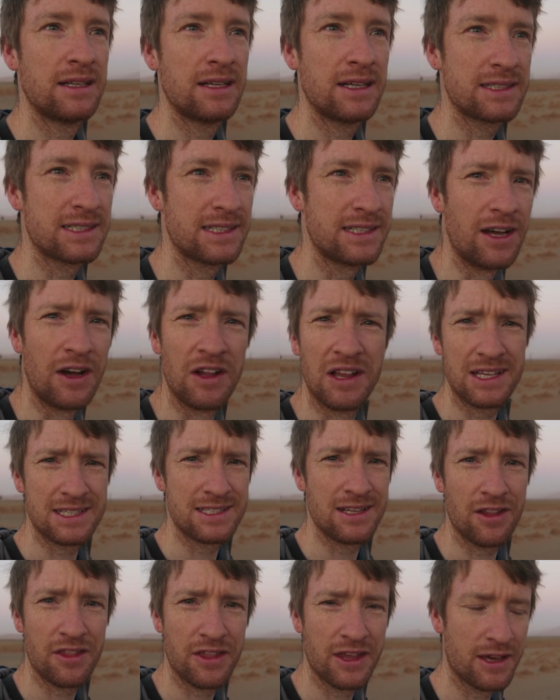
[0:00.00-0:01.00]
Actually, no,
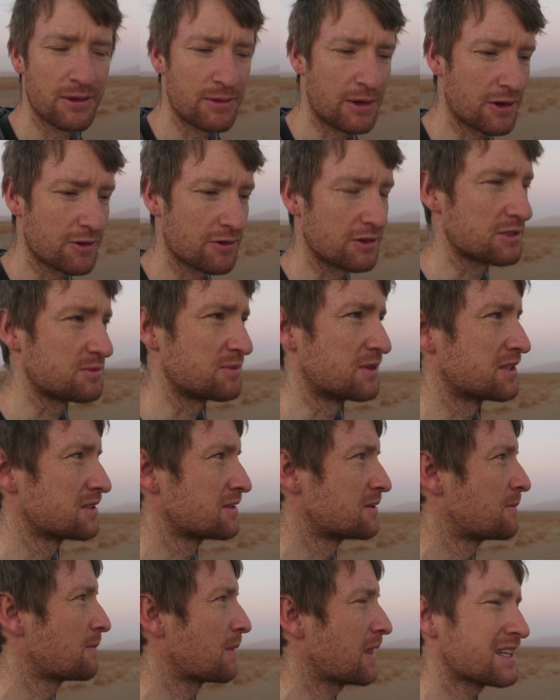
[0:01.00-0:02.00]
let's not think about
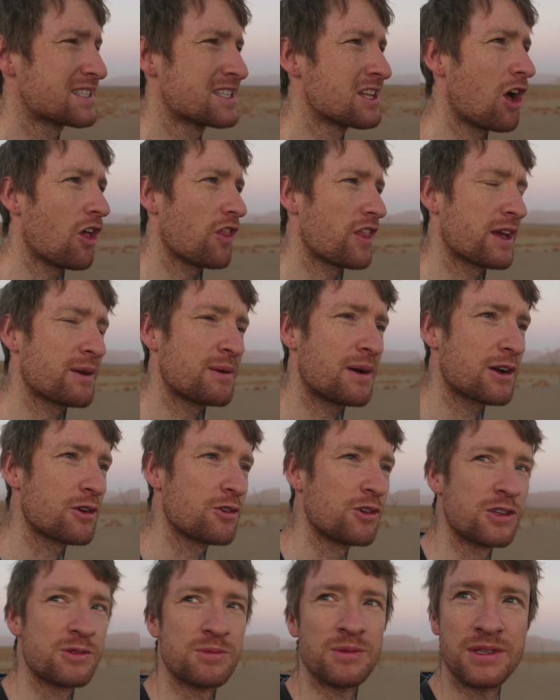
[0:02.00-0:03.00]
Christmas. Let's not think about
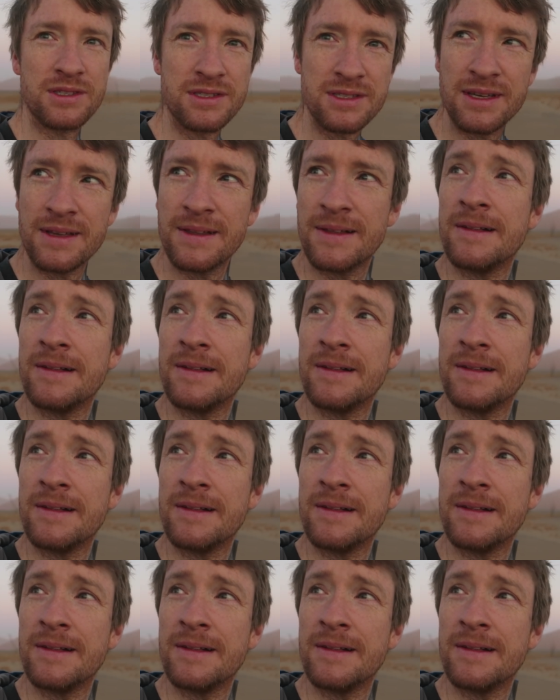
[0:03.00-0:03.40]
Christmas.